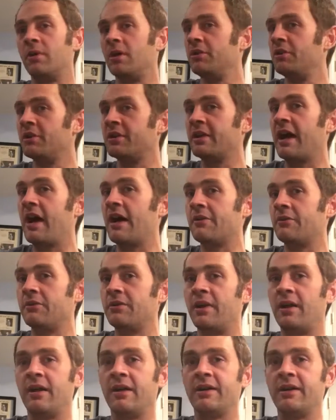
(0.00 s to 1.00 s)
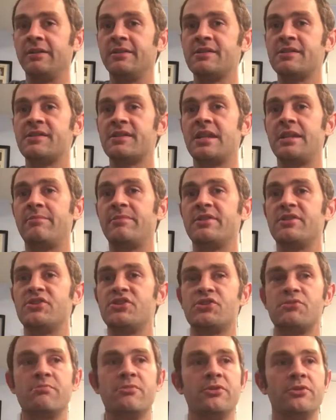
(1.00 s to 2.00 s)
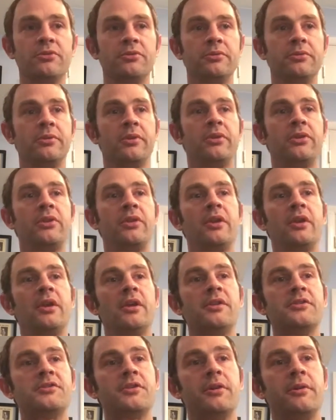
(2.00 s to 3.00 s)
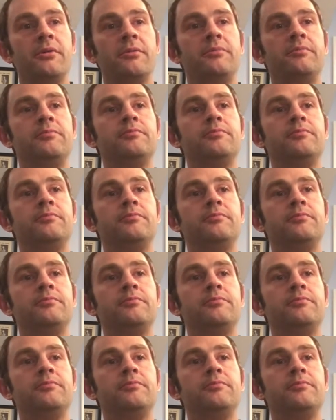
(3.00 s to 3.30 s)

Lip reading: legato line, just keep it smooth. So,